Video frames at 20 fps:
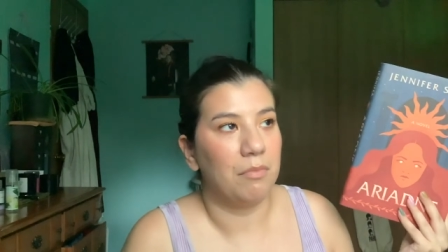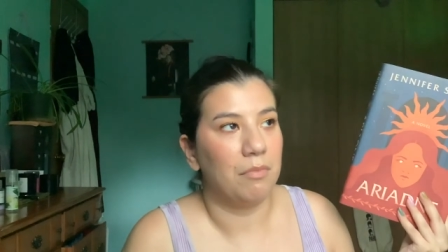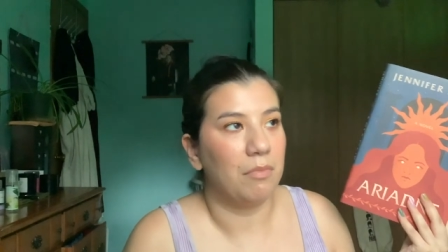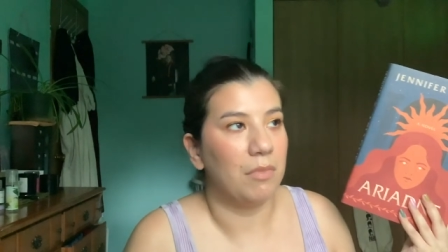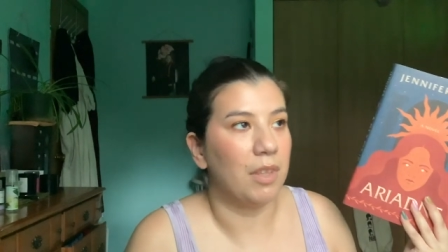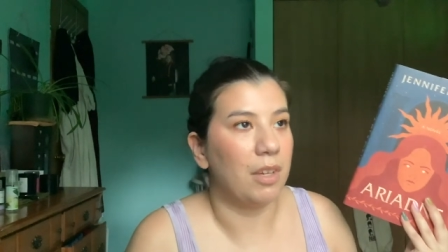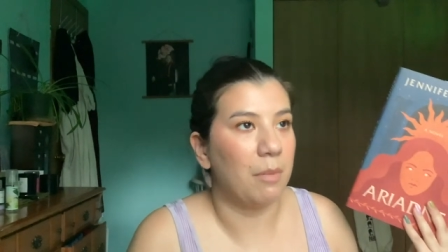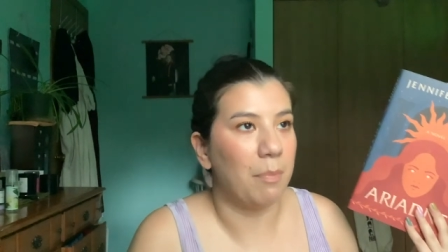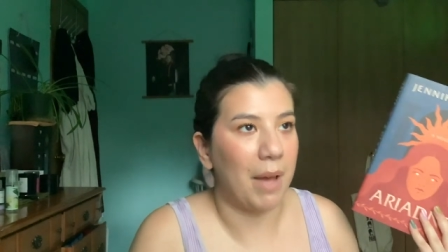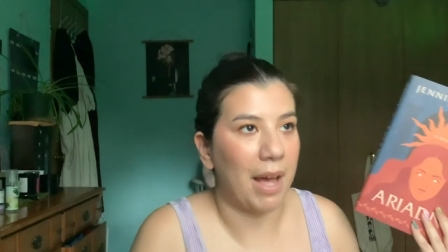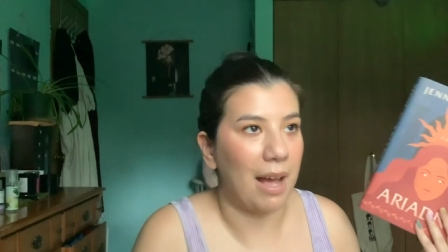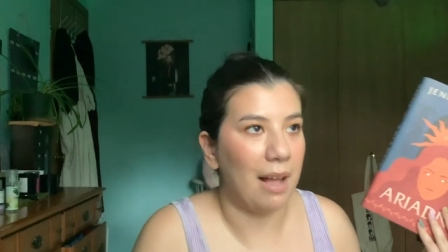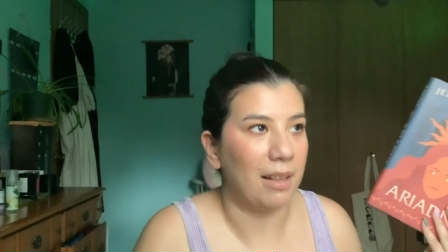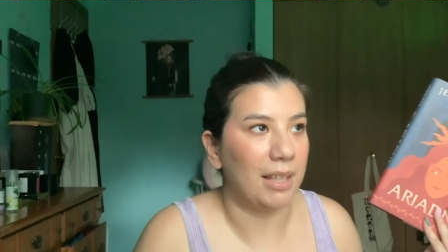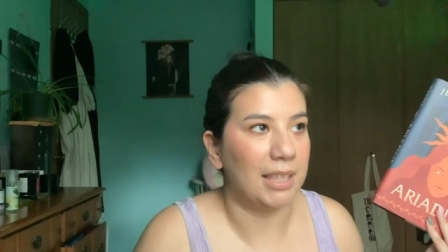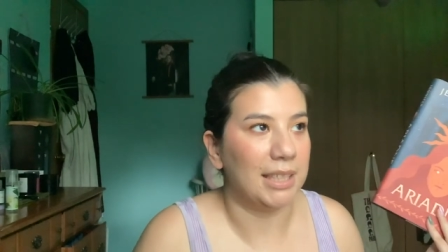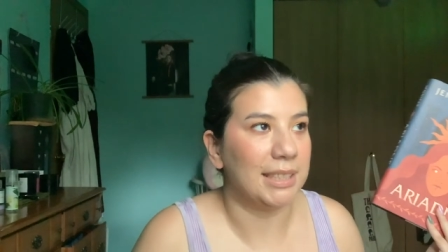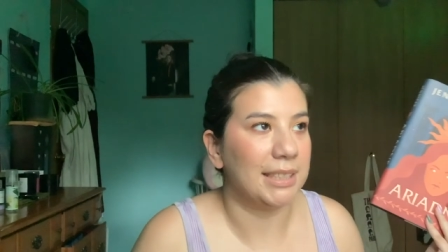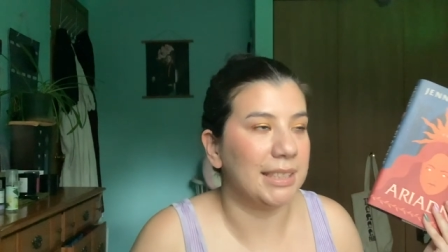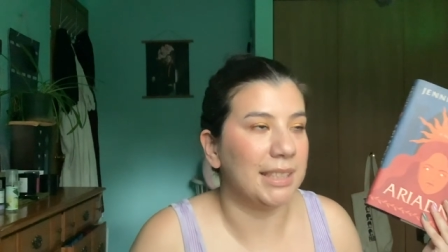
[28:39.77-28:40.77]
their
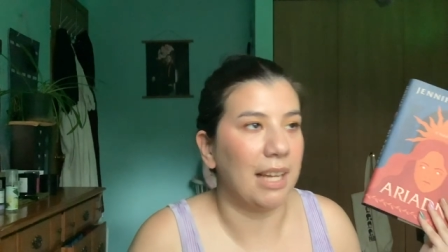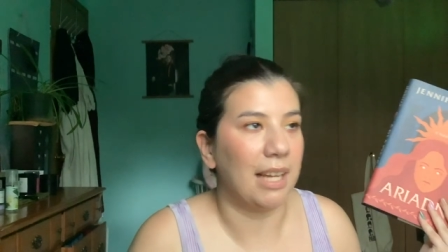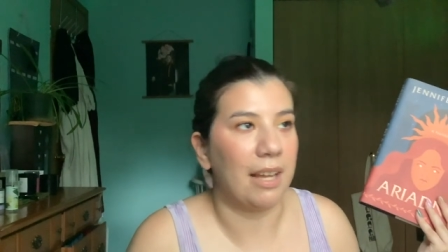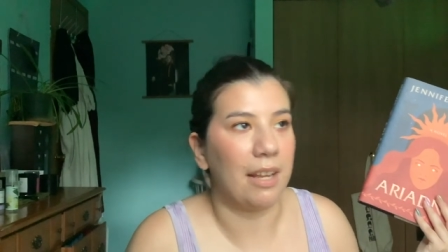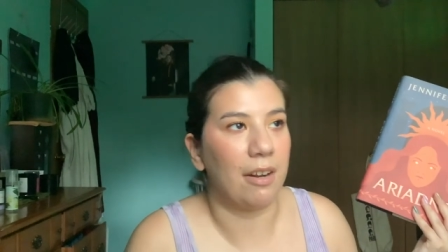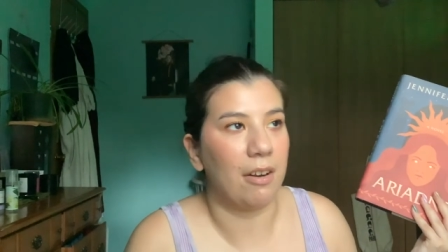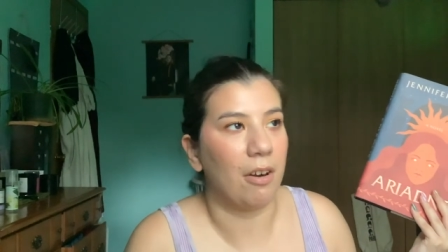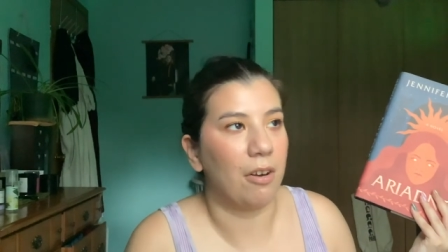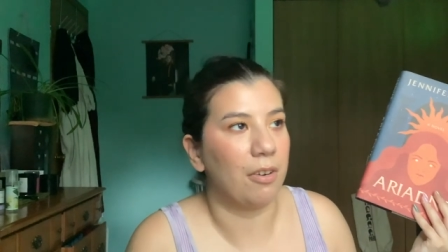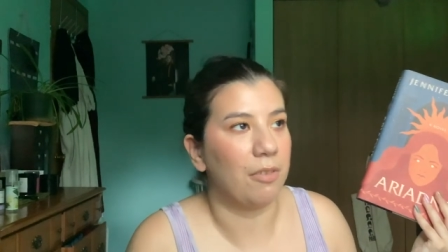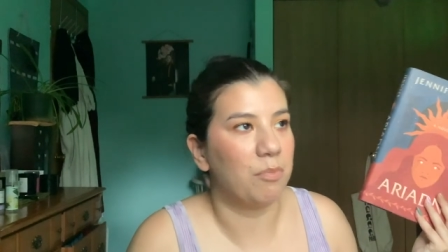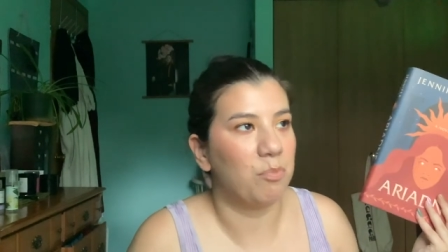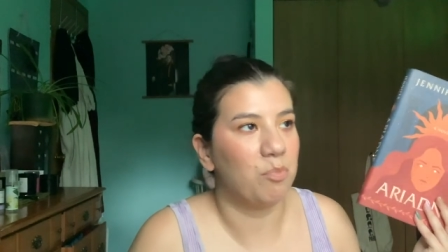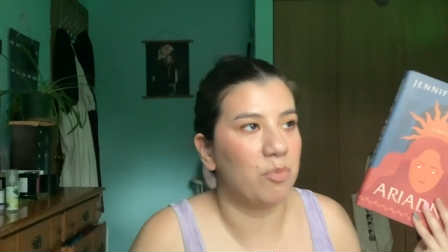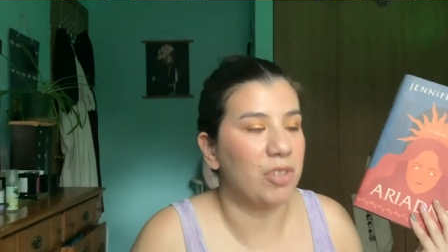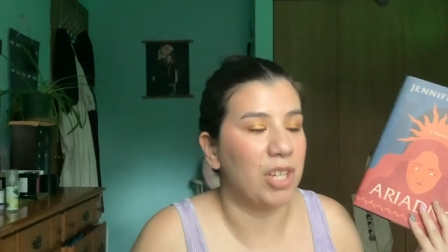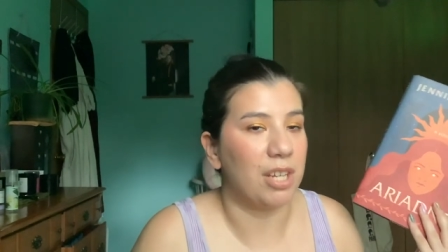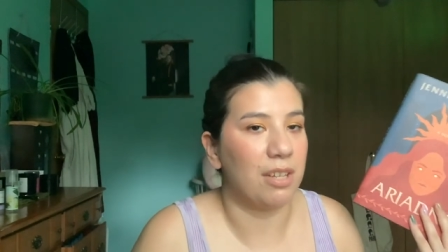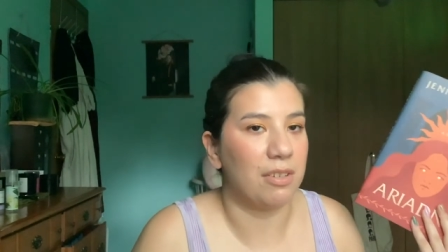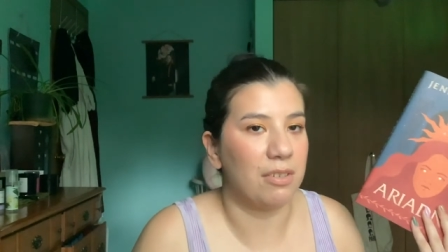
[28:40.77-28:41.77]
palace and are
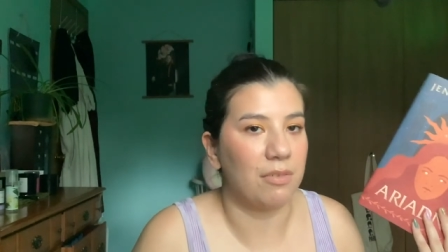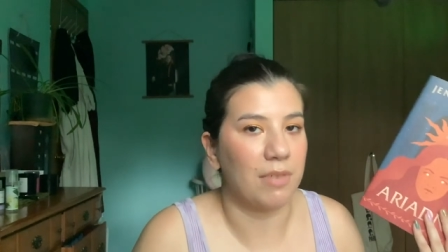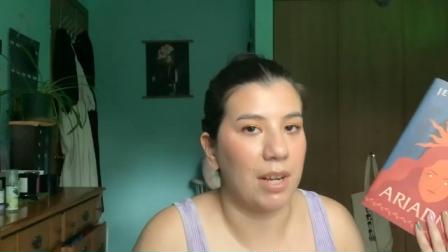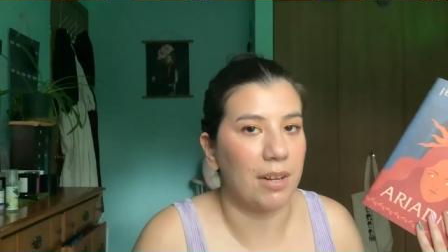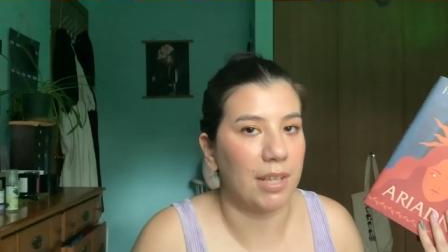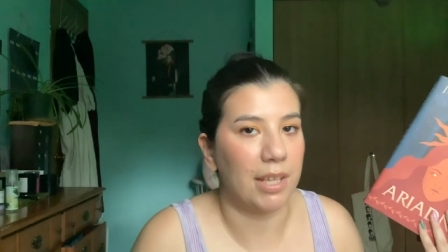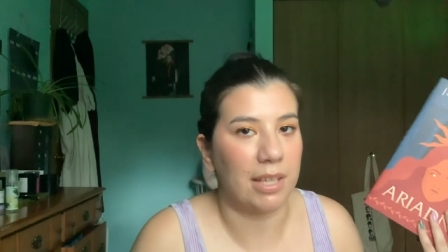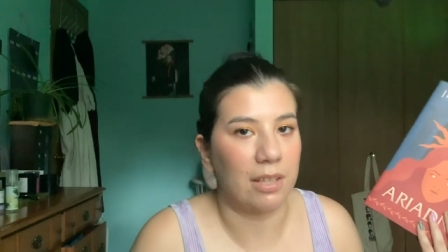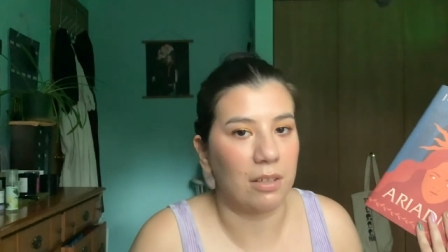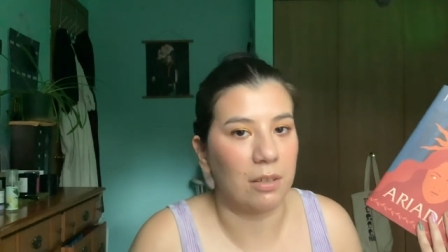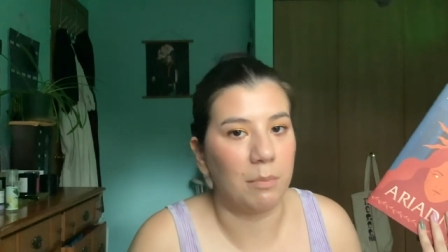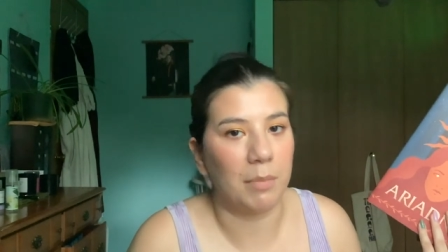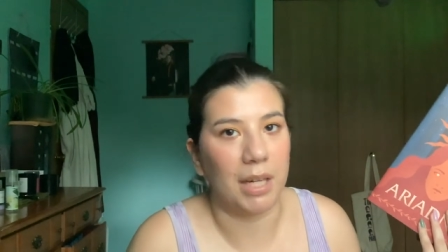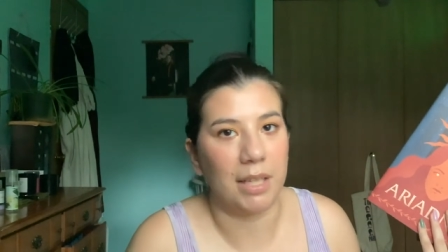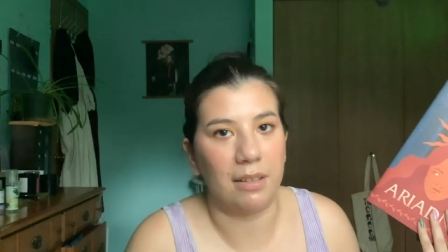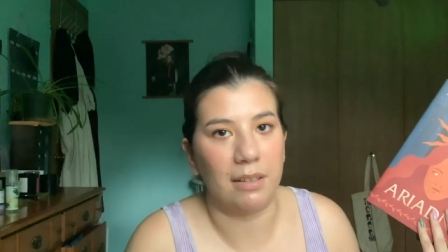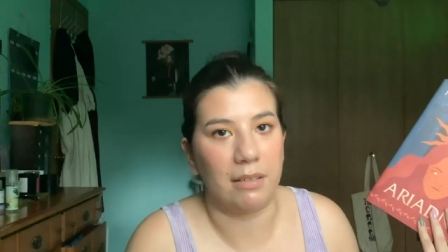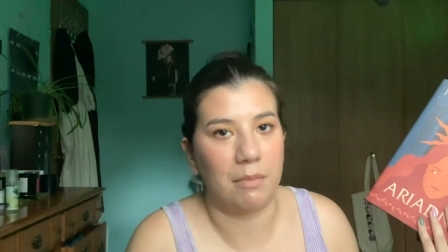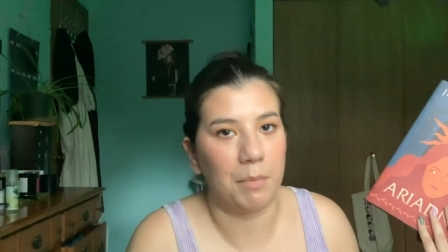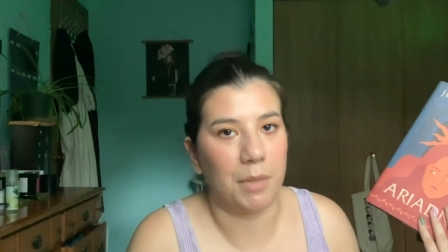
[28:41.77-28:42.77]
chased around and killed by
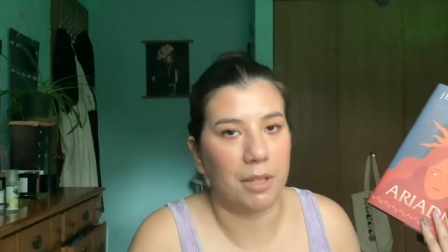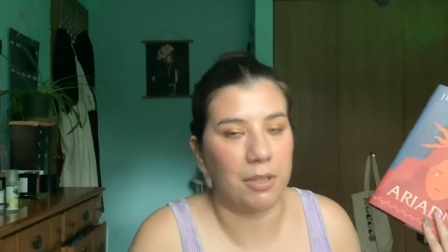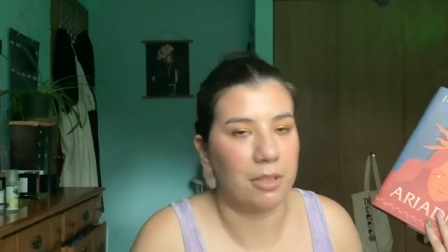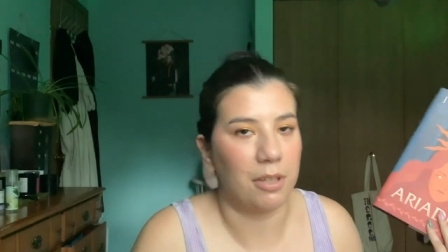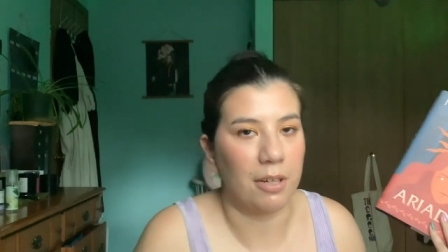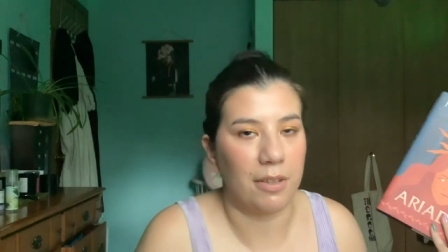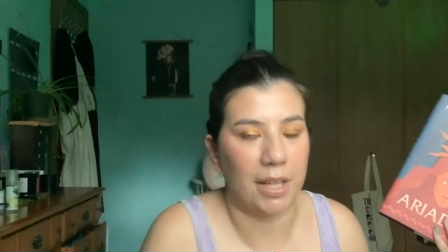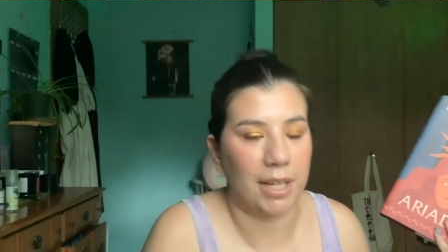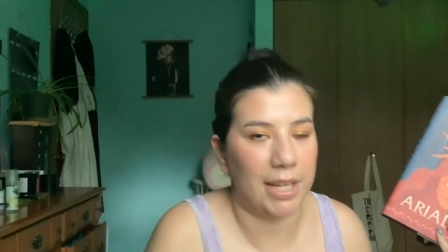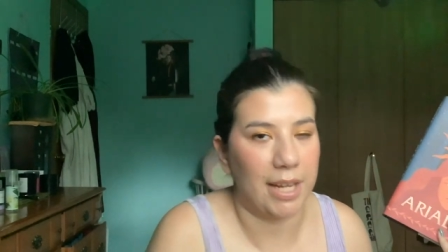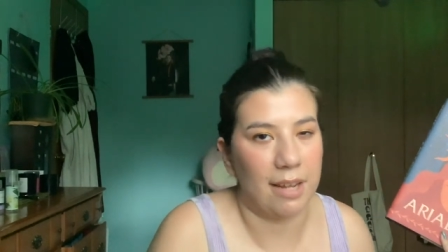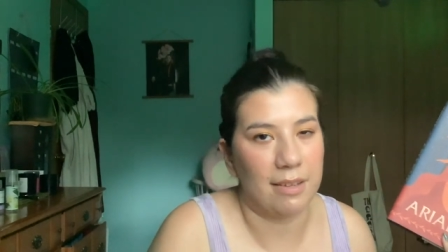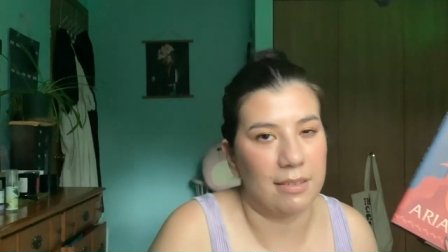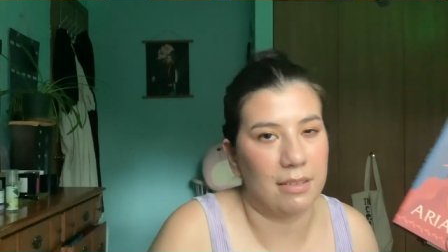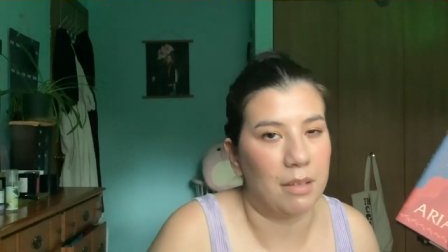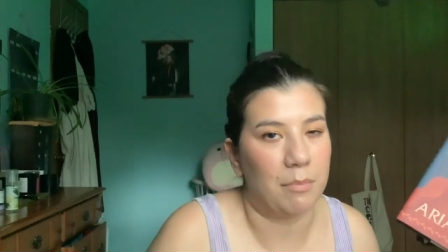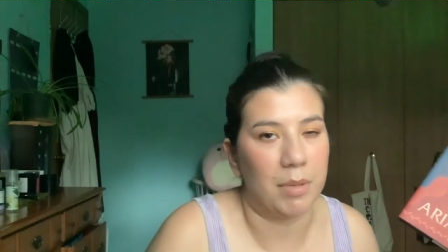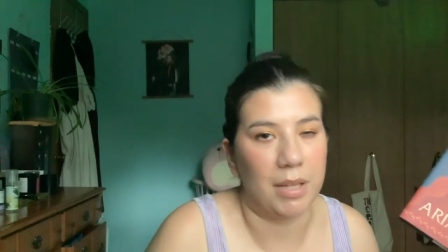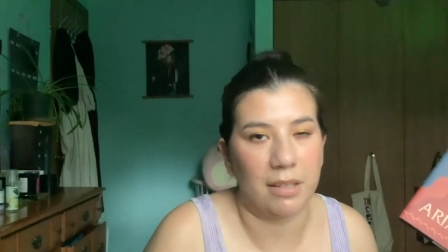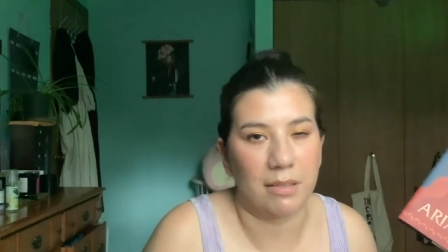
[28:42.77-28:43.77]
this Minotaur that he has in
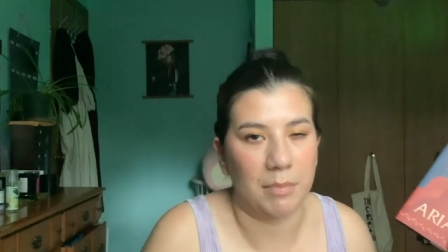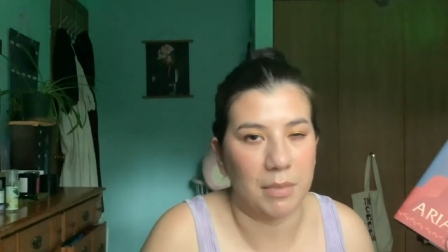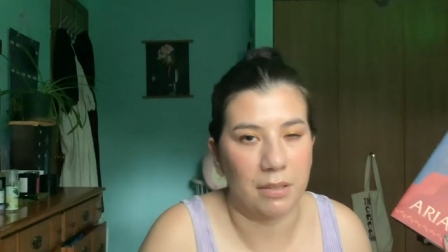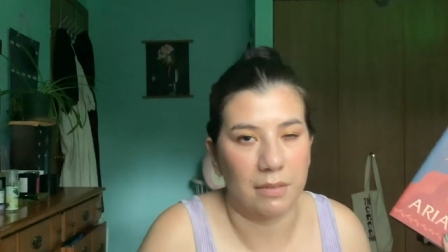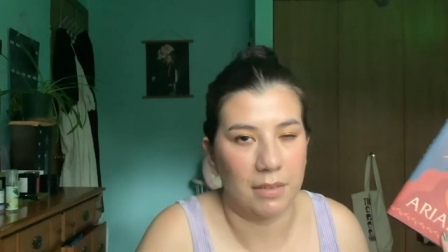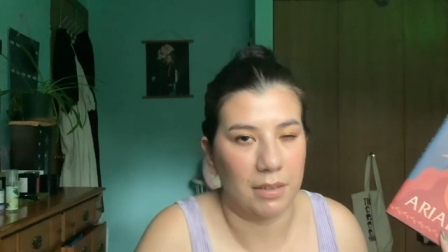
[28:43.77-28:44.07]
the basement